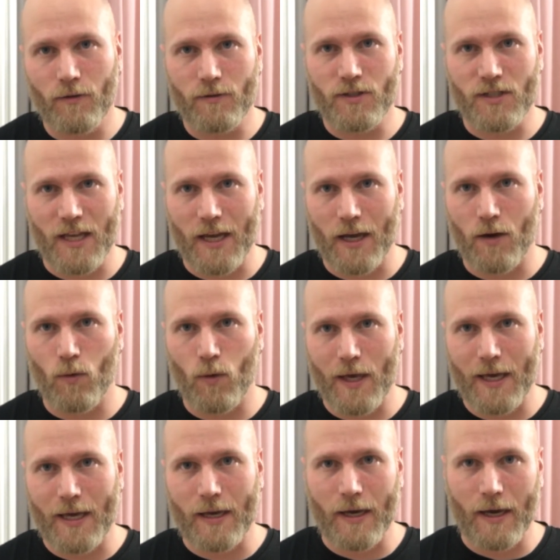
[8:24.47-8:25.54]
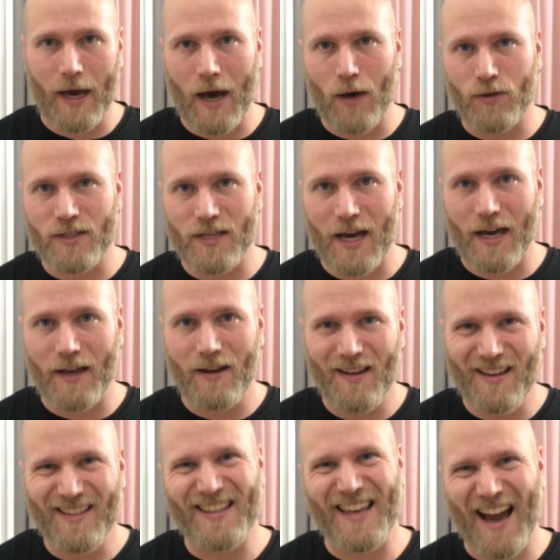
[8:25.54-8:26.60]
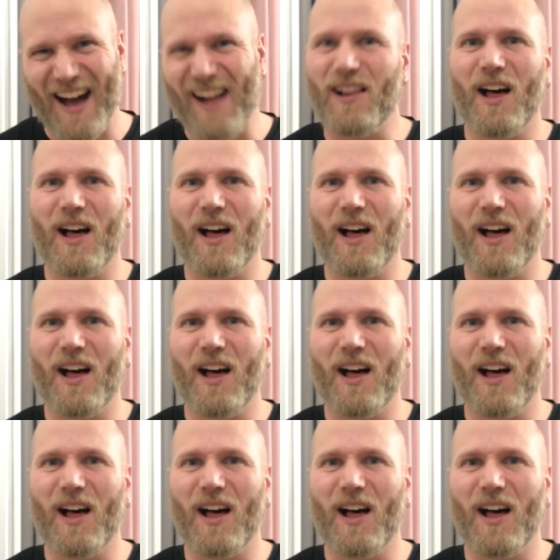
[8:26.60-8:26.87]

staying a week outside, yeah,